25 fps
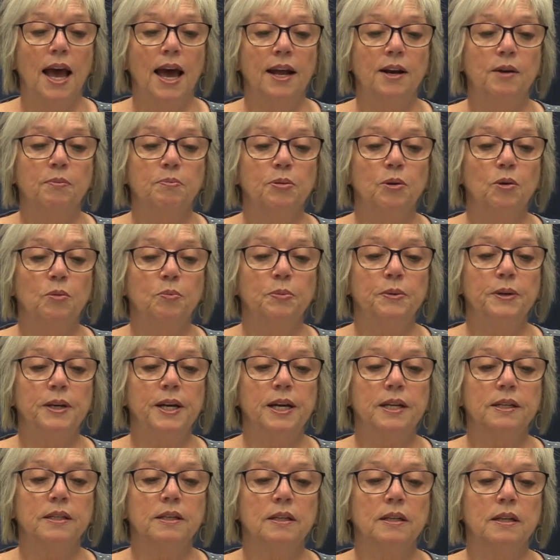and
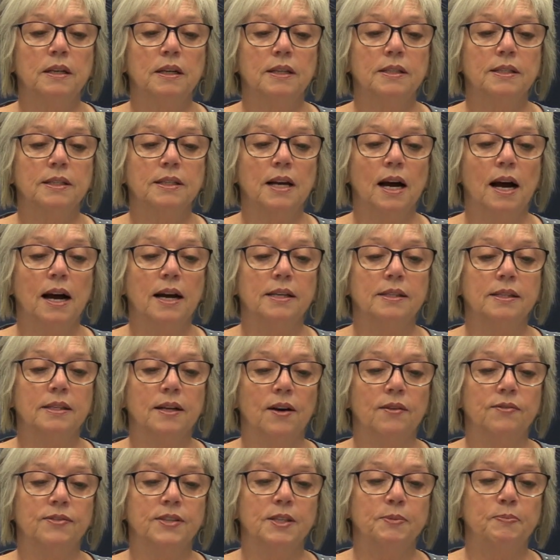appropriate size
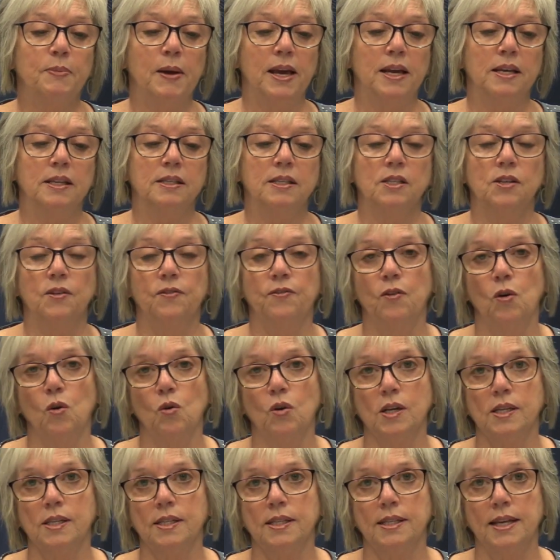of space to
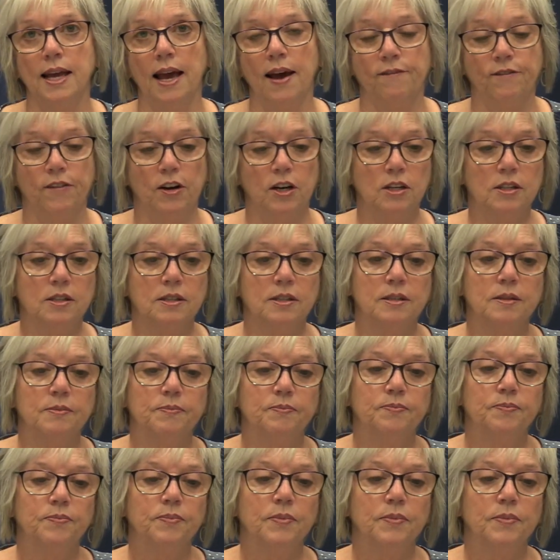focus efforts.